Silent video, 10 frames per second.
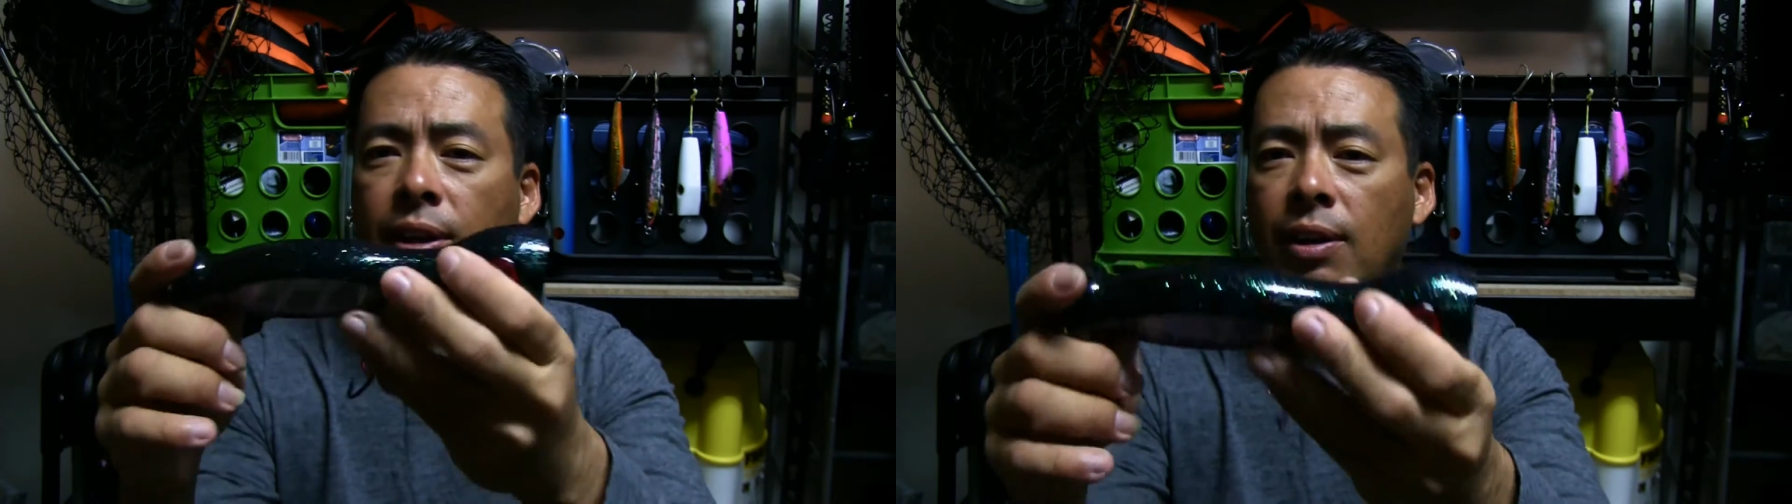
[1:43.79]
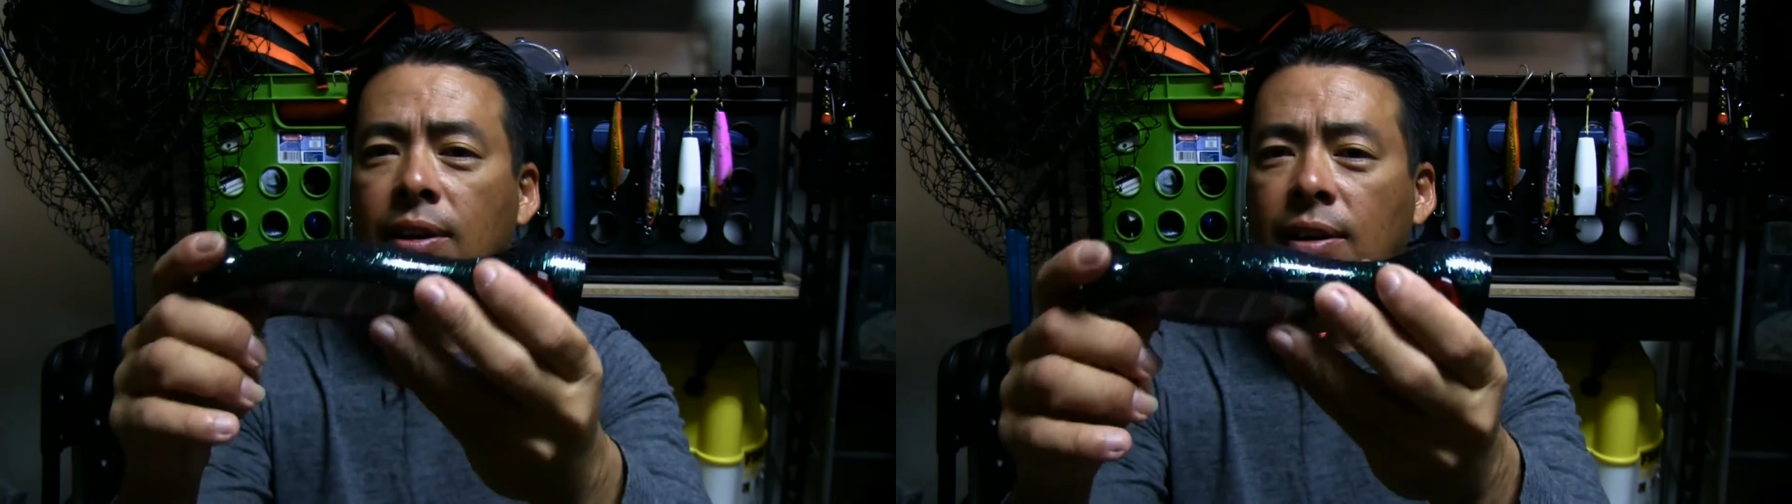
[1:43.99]

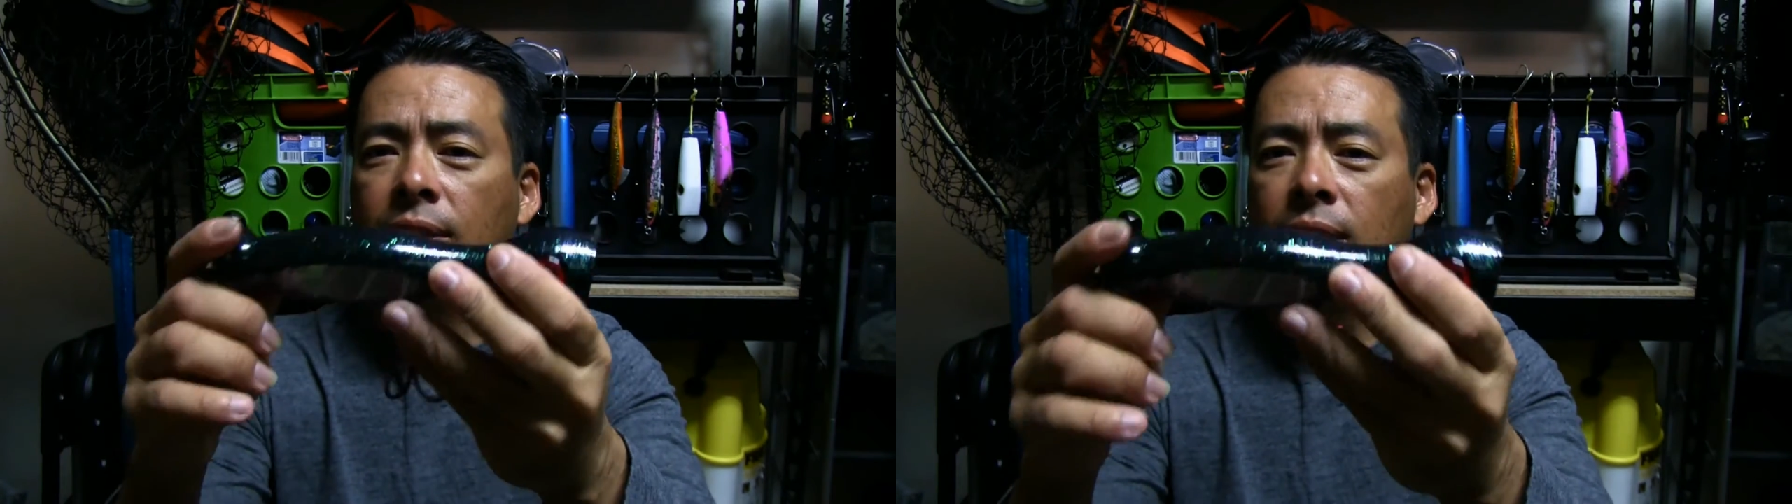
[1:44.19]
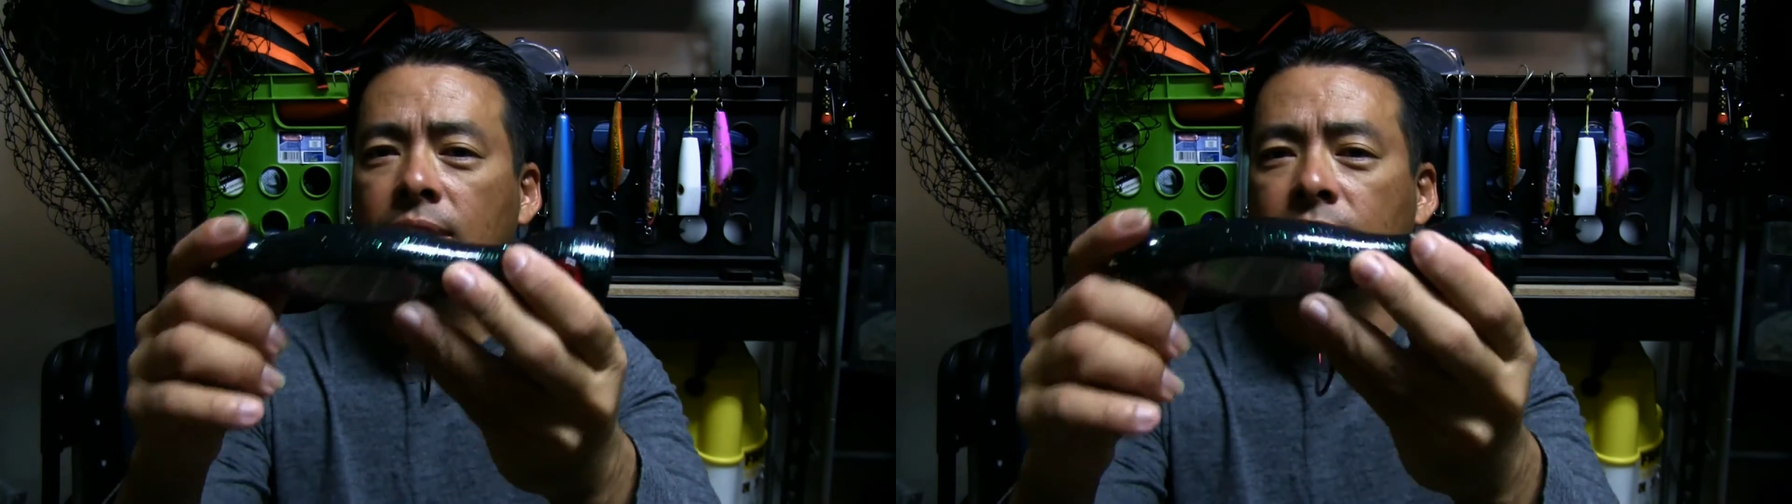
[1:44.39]

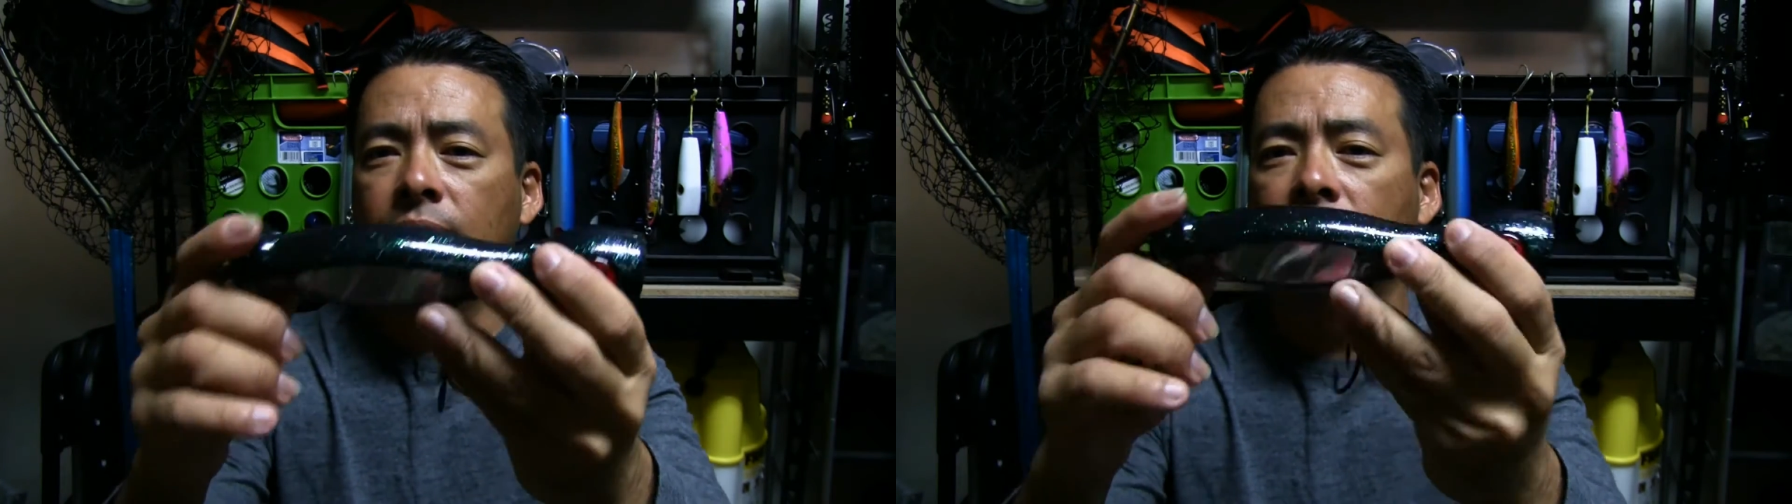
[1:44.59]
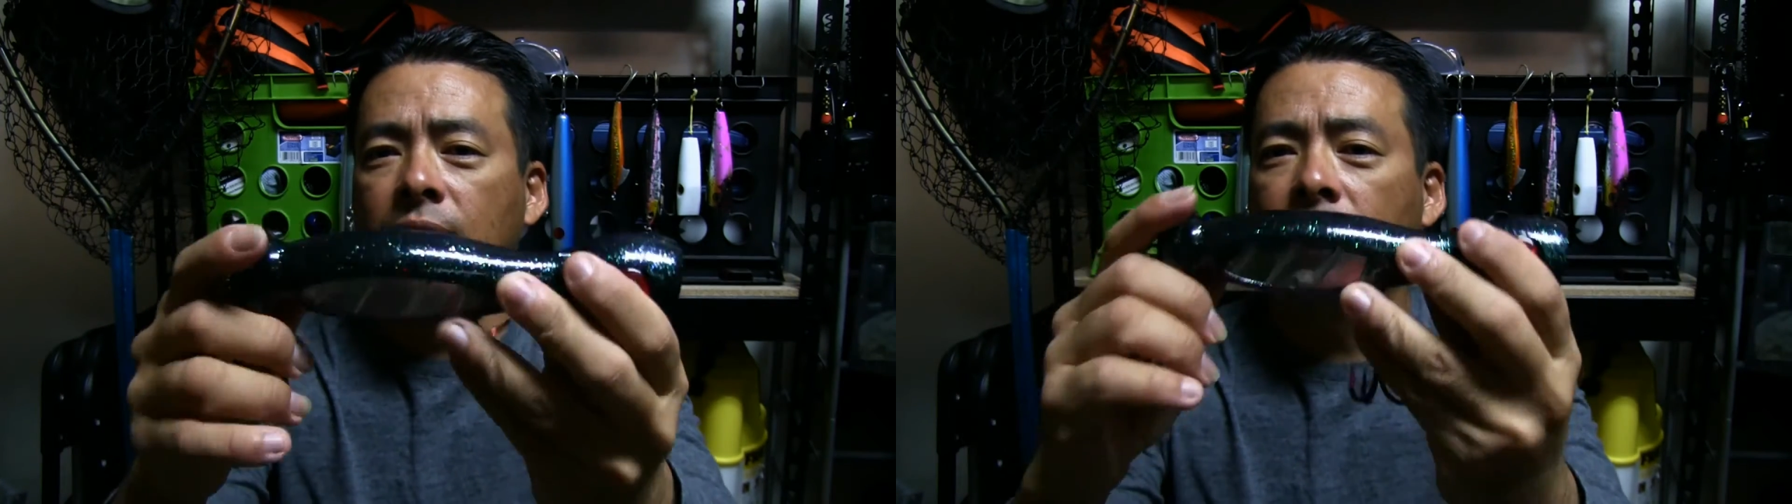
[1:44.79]

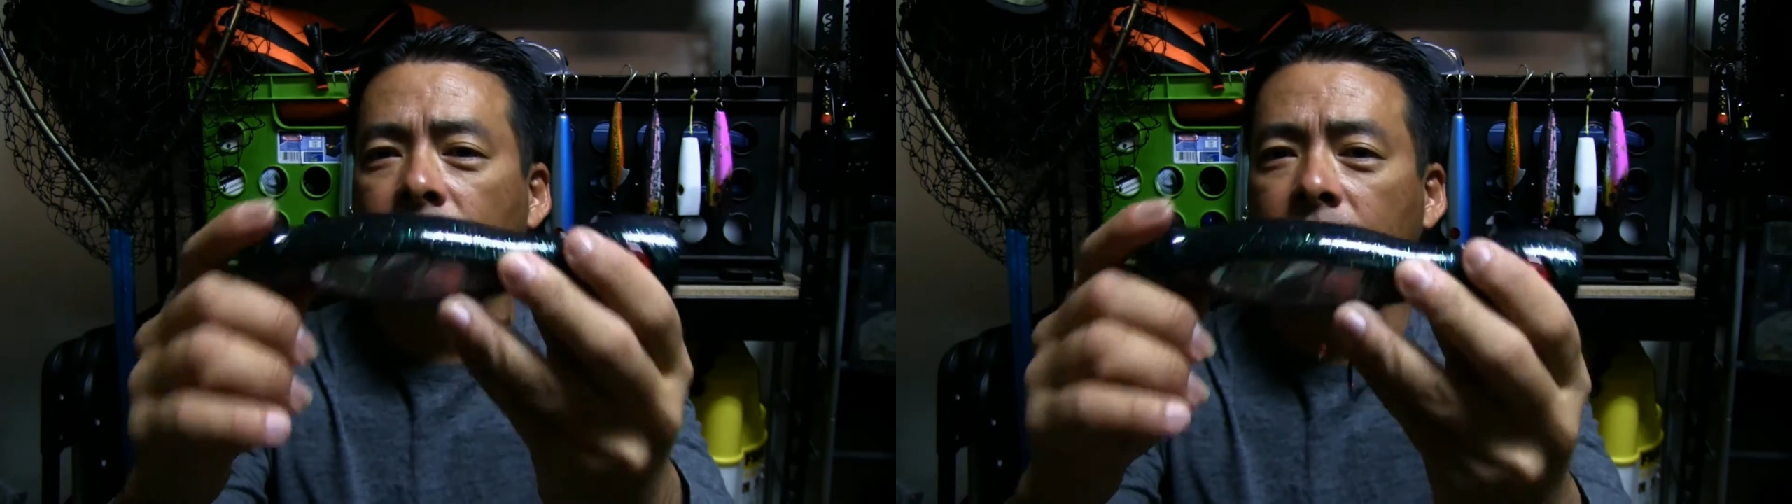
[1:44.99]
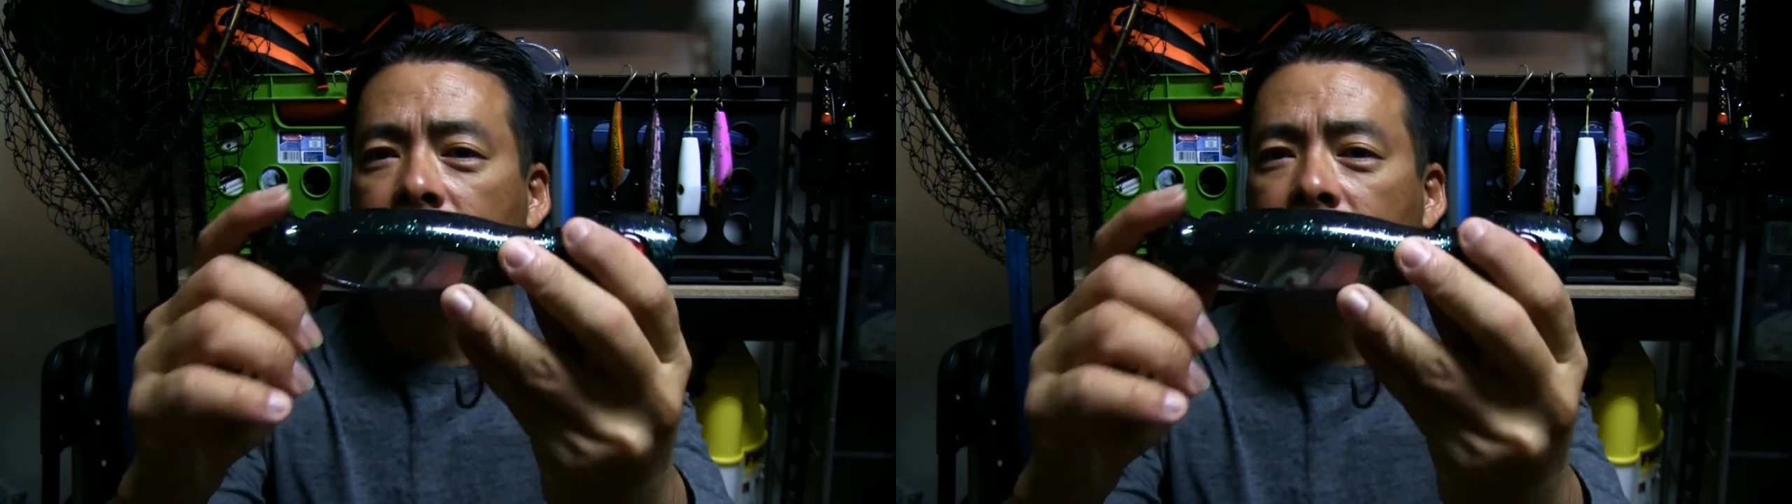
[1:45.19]
You can hear it,